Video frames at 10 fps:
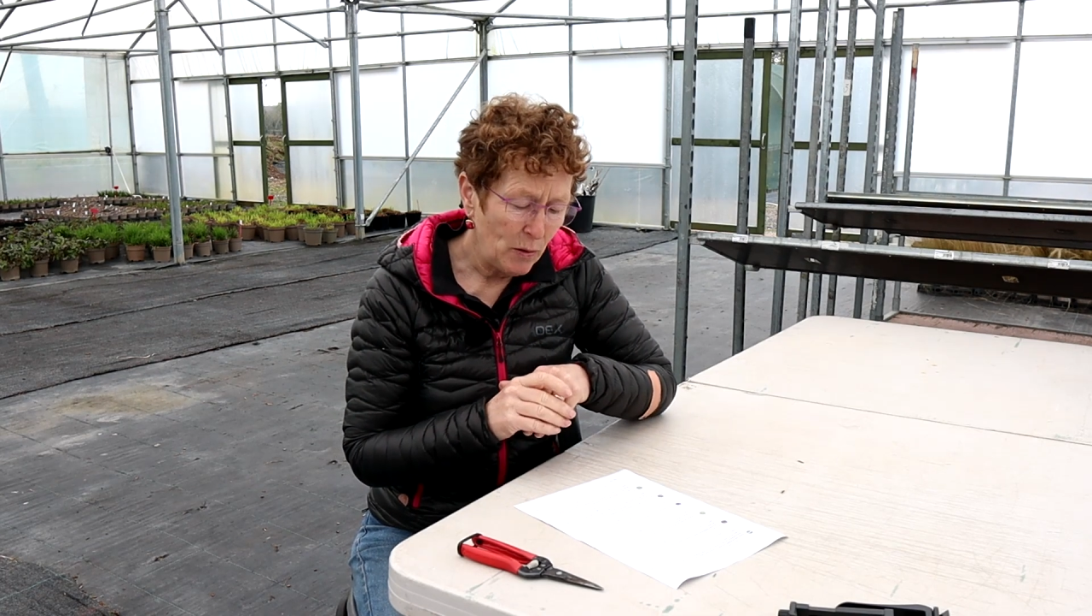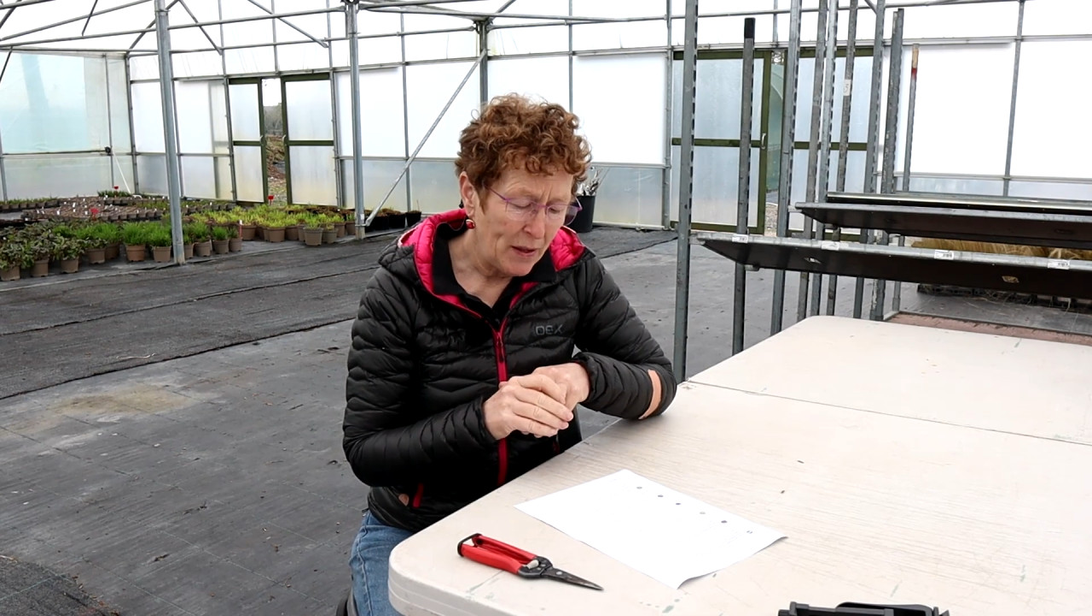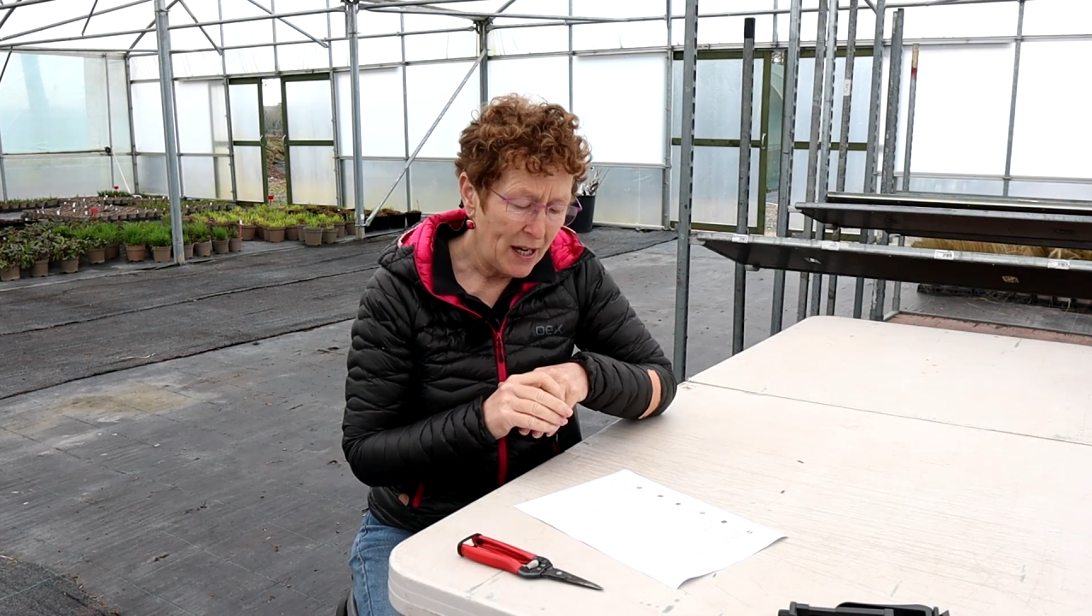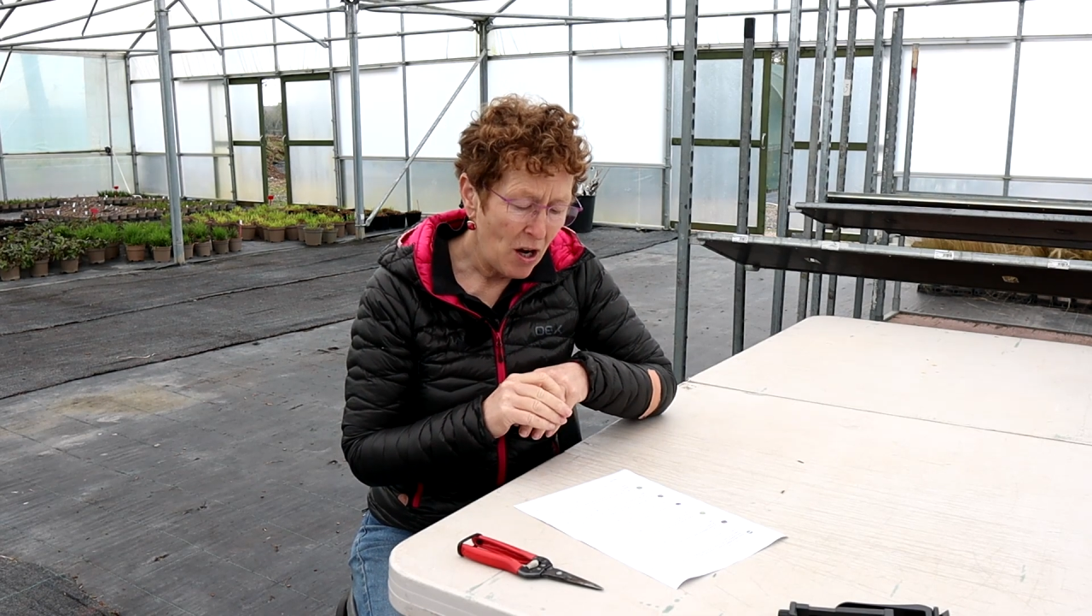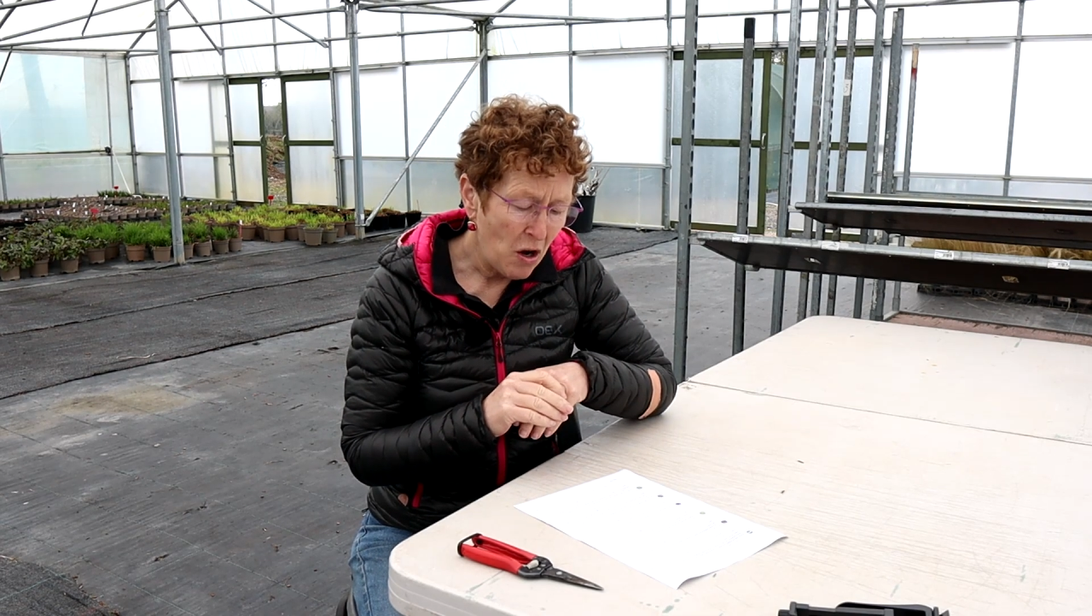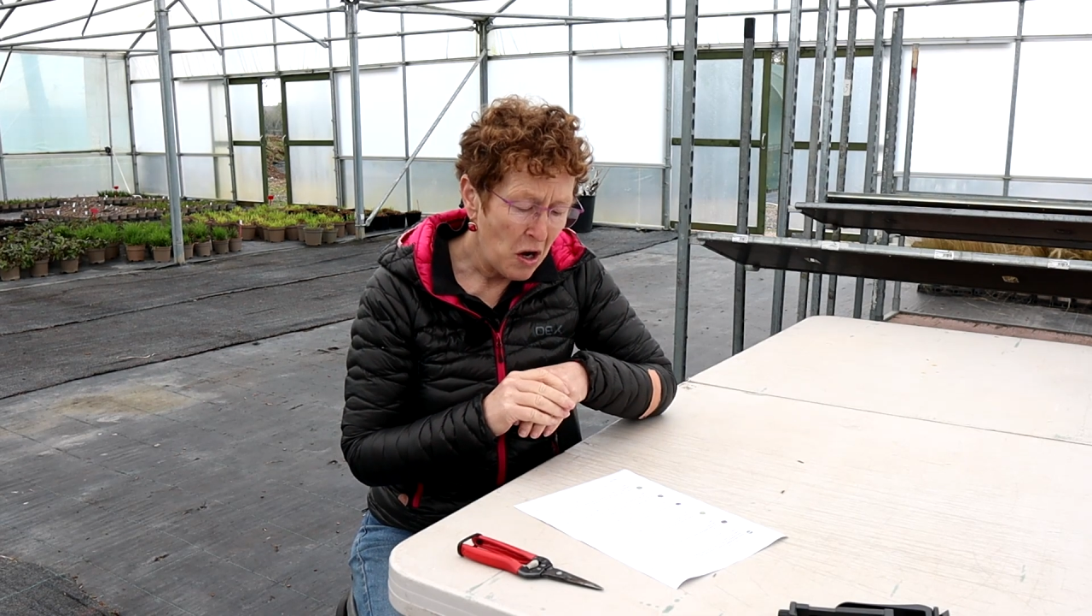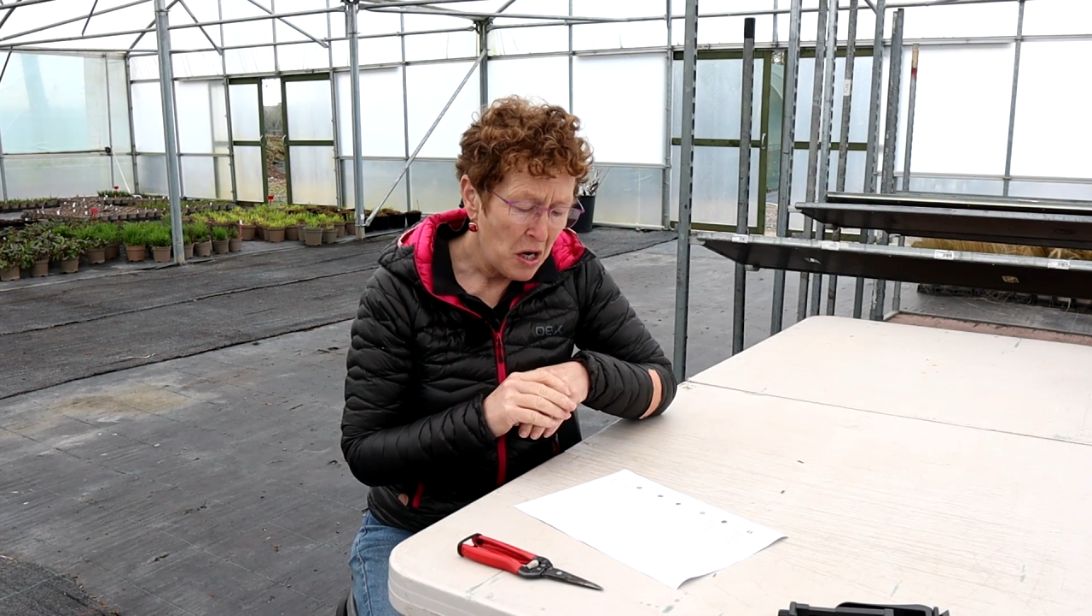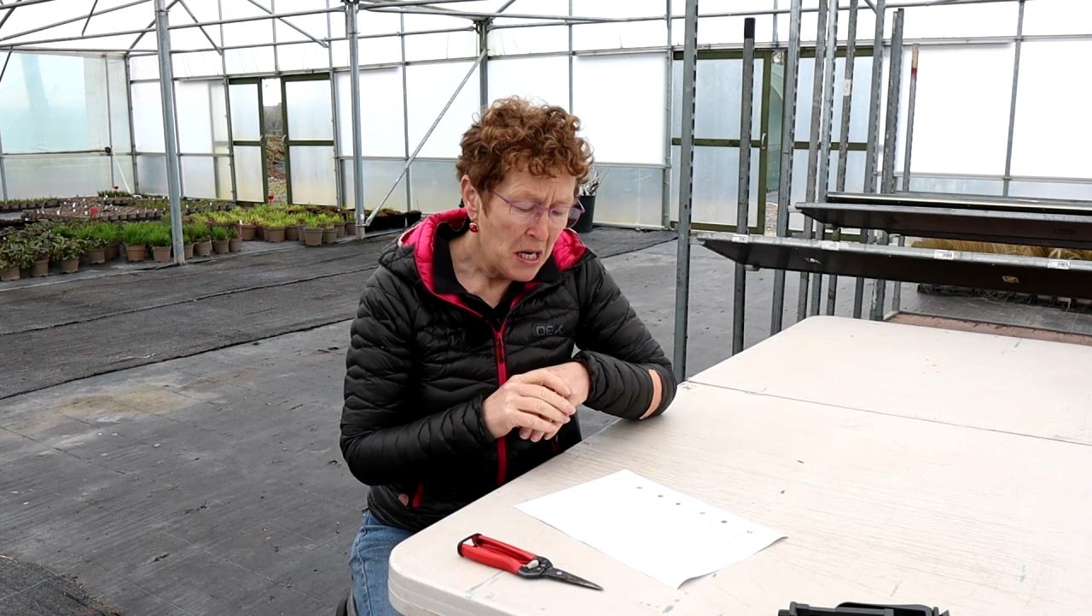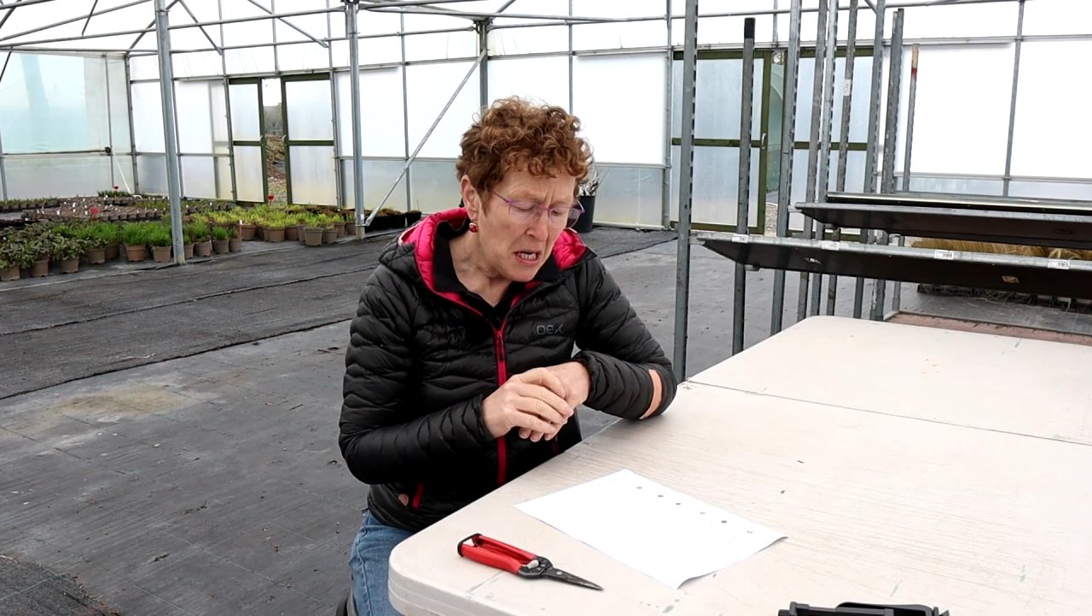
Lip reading: what they are,